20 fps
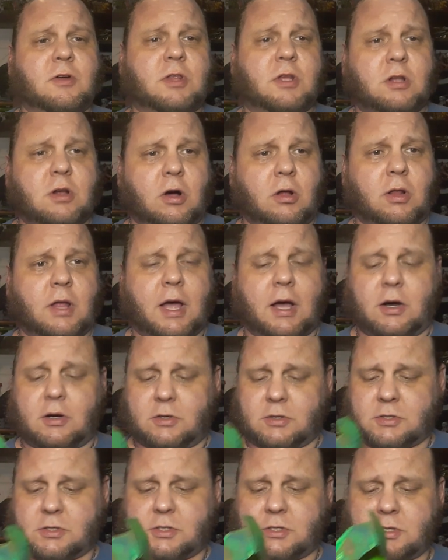the
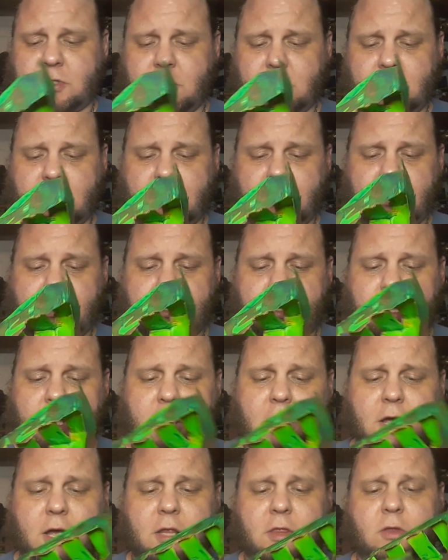dollhouse.
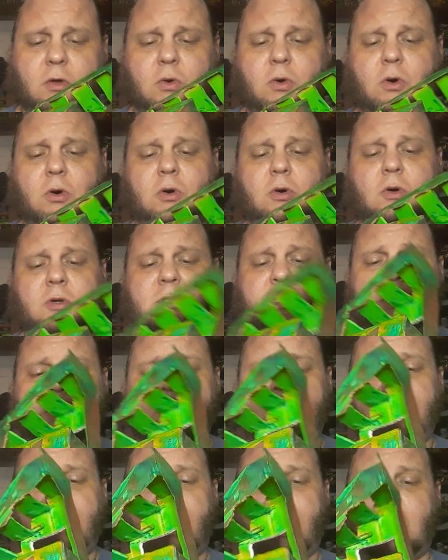And the holes in
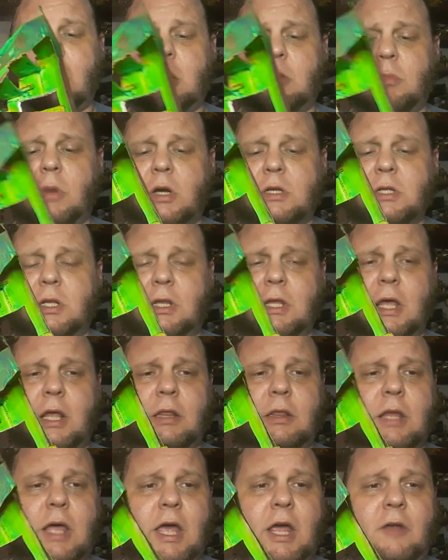the bottom are to let
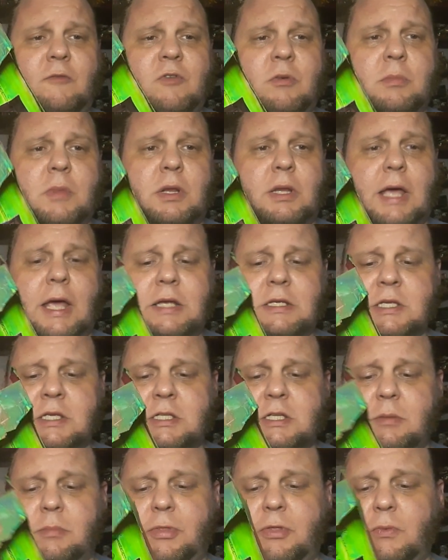light from the light
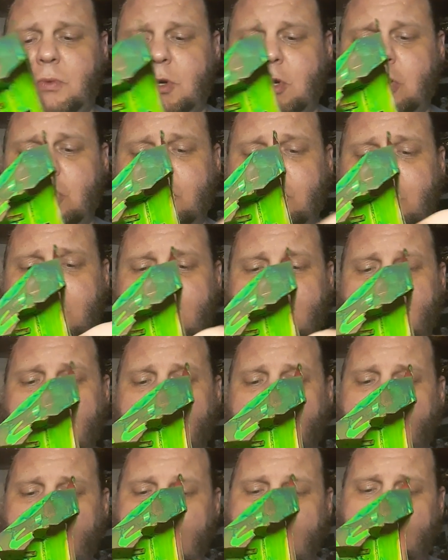system through.
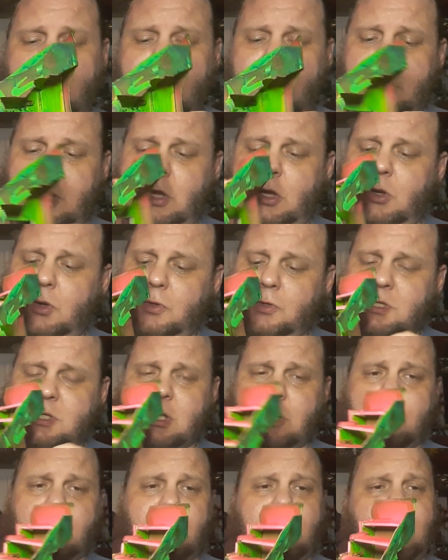And I'm going to use
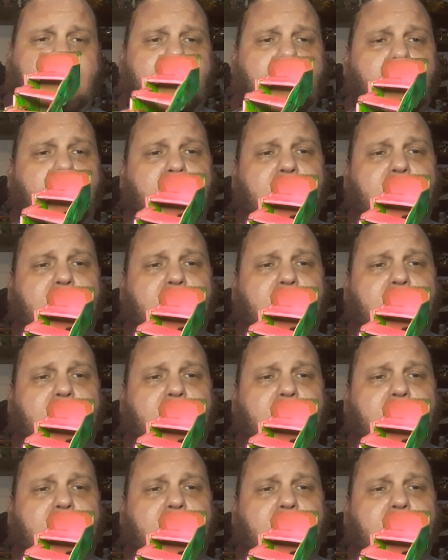some clear